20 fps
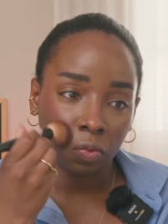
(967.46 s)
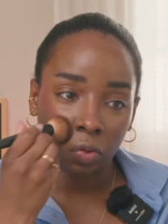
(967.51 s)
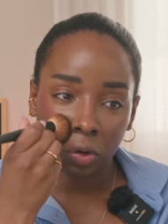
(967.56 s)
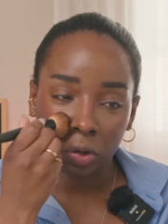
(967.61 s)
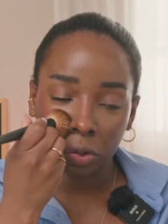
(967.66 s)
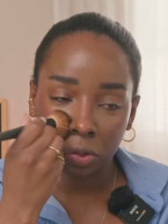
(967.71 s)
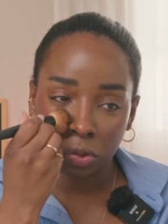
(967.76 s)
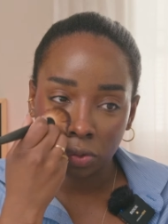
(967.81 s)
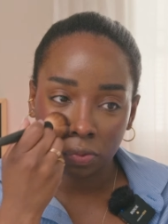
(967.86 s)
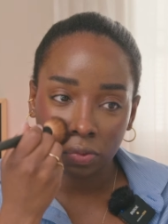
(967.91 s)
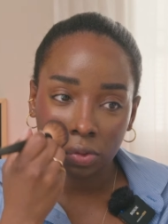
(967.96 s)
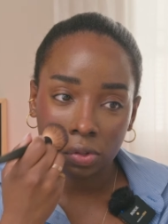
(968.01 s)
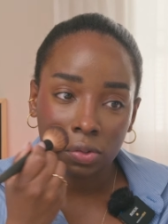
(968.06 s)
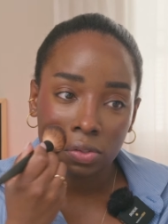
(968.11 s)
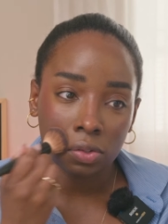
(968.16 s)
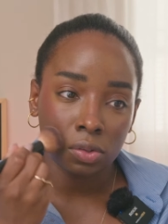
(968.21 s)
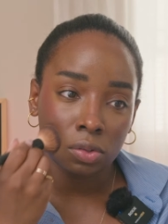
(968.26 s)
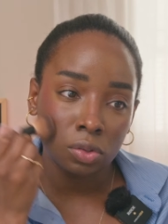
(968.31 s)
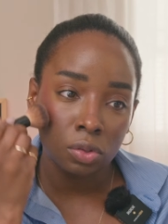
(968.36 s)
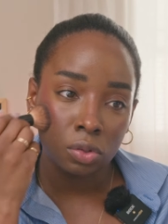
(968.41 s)
finish of this.
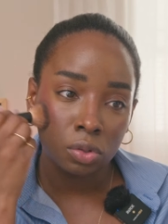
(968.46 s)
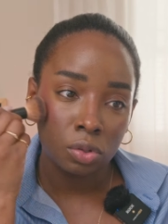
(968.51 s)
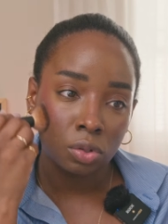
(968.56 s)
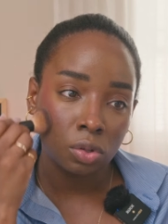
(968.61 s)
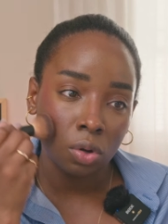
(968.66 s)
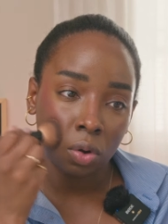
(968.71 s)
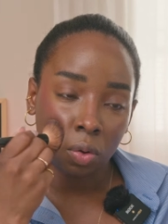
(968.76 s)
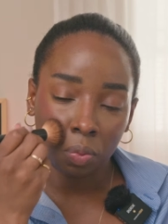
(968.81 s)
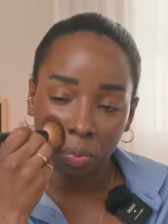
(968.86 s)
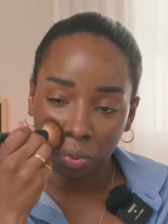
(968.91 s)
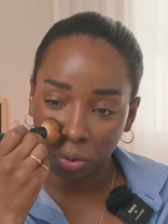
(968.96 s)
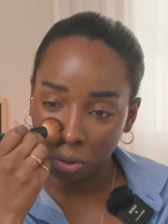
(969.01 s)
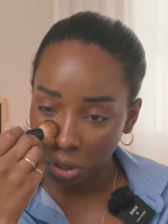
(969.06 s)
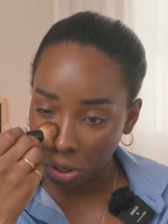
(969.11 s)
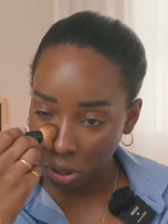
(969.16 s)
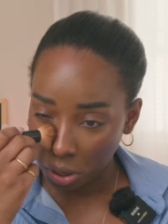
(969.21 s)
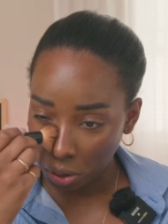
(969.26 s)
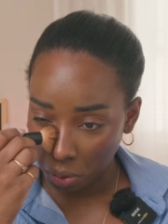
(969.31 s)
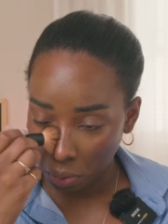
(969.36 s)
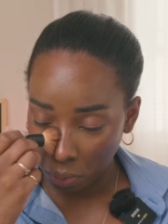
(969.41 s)
It's so
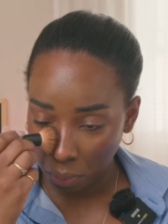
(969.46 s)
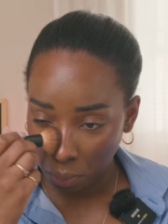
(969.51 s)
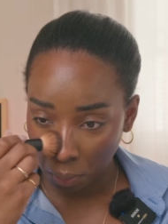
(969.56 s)
pretty.